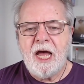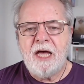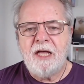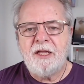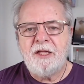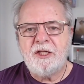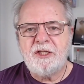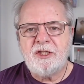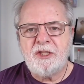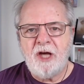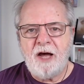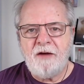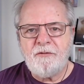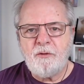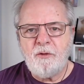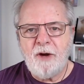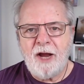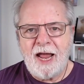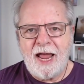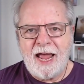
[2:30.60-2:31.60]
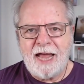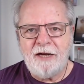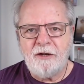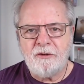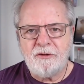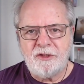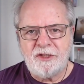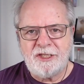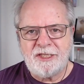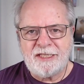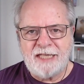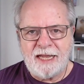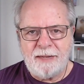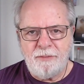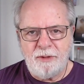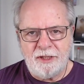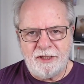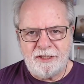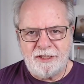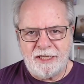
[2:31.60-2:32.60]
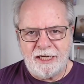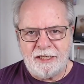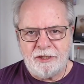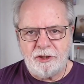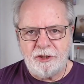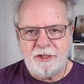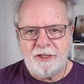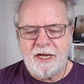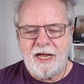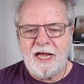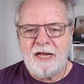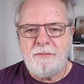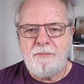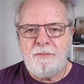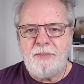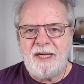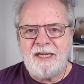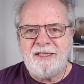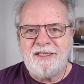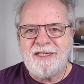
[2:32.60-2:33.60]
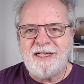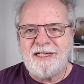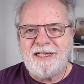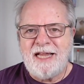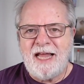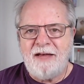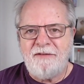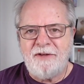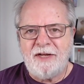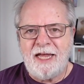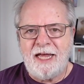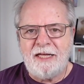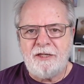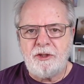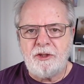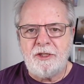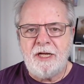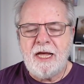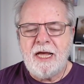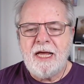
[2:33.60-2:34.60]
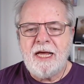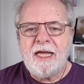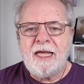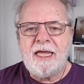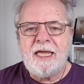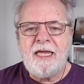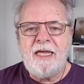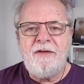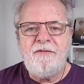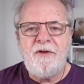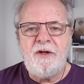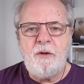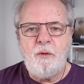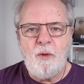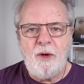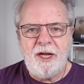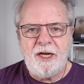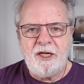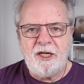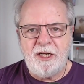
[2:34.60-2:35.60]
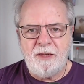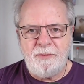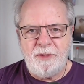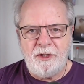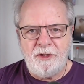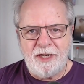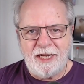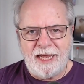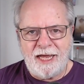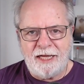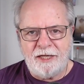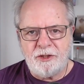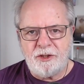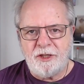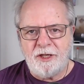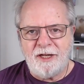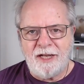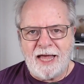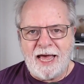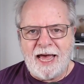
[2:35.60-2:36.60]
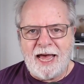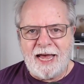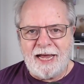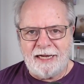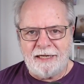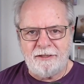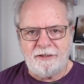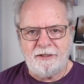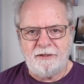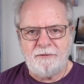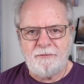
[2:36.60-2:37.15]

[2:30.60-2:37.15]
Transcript: the software handled stabilization and basic navigation even when communication lagged.